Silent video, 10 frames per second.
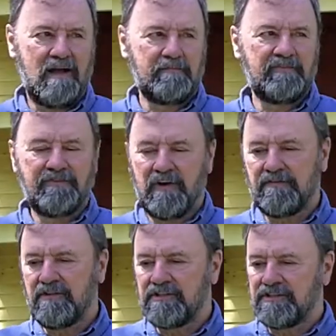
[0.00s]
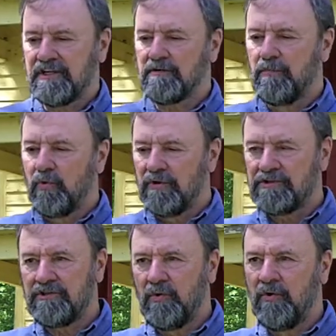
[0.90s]
I'm in front of the
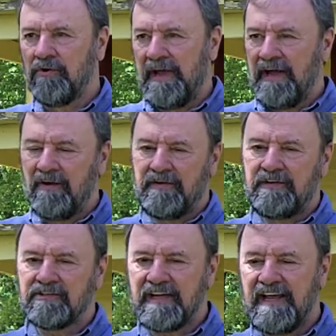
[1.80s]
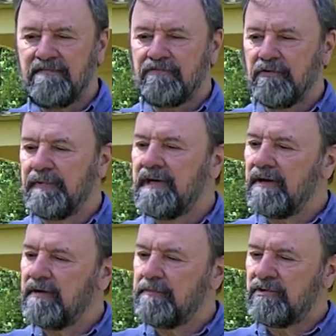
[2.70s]
Sycamore store now, and this came from an
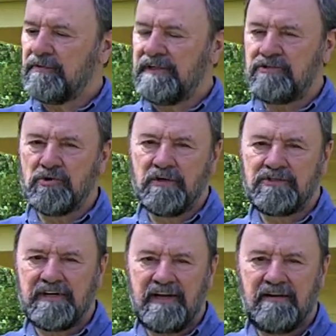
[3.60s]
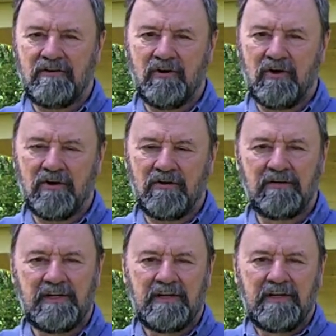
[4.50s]
area between Georgetown and
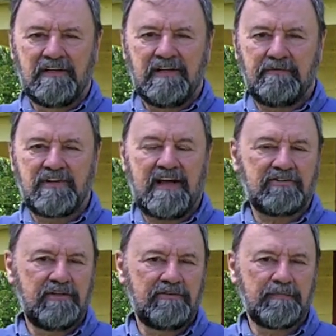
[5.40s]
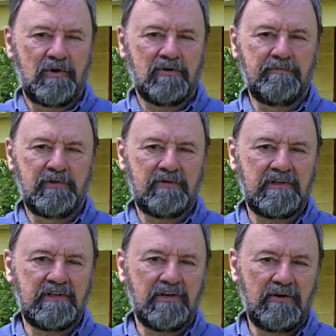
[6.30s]
Laurel that was actually a small
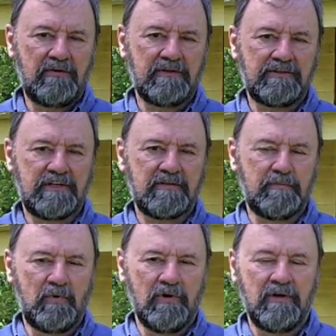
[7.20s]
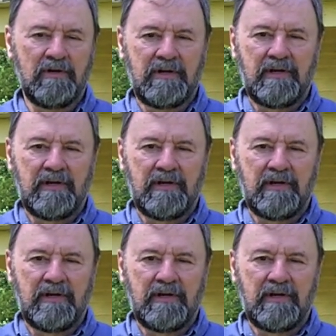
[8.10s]
community known as Sycamore.